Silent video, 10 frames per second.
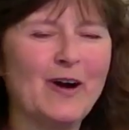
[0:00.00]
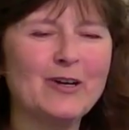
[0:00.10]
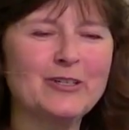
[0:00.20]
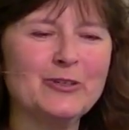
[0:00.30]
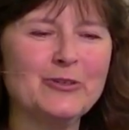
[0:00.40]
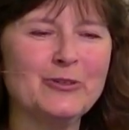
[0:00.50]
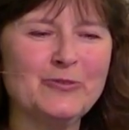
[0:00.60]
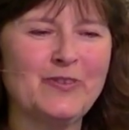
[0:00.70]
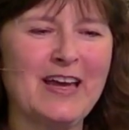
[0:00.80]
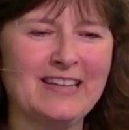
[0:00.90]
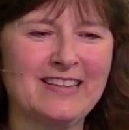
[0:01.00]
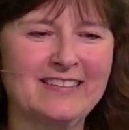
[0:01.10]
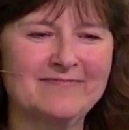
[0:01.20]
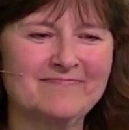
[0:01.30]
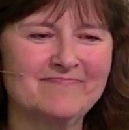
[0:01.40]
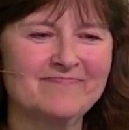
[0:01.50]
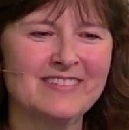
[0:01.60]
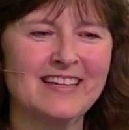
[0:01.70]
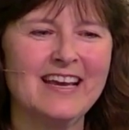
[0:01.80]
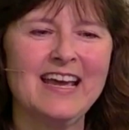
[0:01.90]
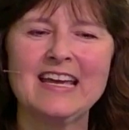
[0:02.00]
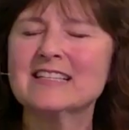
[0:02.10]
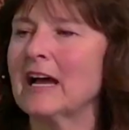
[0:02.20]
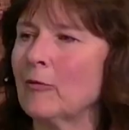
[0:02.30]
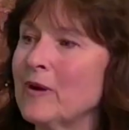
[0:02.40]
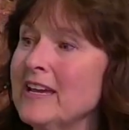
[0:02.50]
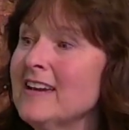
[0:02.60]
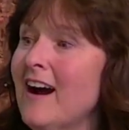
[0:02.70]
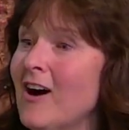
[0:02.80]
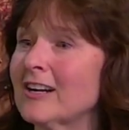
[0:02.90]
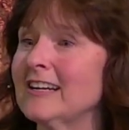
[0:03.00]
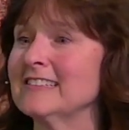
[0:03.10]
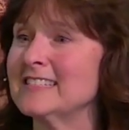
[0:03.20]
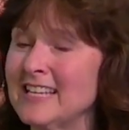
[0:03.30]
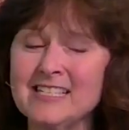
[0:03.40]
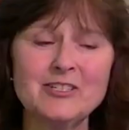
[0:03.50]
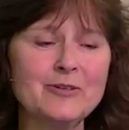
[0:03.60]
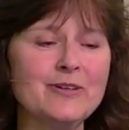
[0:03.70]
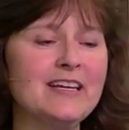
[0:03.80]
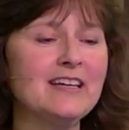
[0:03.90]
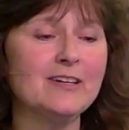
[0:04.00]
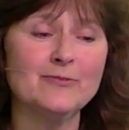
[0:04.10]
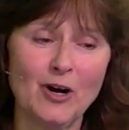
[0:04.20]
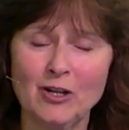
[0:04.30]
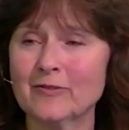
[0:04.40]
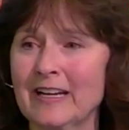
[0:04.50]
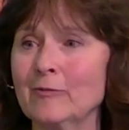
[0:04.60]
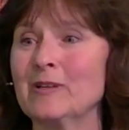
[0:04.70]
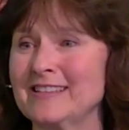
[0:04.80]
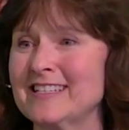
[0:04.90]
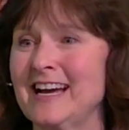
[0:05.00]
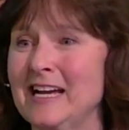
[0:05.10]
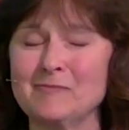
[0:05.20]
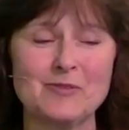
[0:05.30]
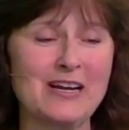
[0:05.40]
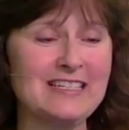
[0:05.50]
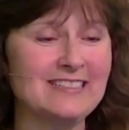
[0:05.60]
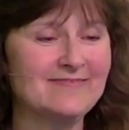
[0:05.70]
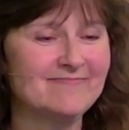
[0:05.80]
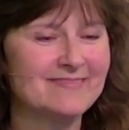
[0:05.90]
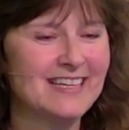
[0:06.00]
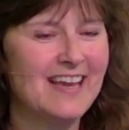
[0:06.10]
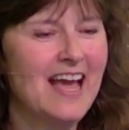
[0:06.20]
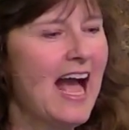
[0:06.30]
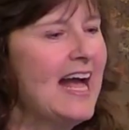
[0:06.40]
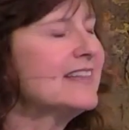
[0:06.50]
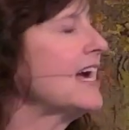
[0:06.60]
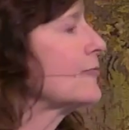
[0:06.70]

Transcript: our UU faith is that we are continually evolving with the times, right? And that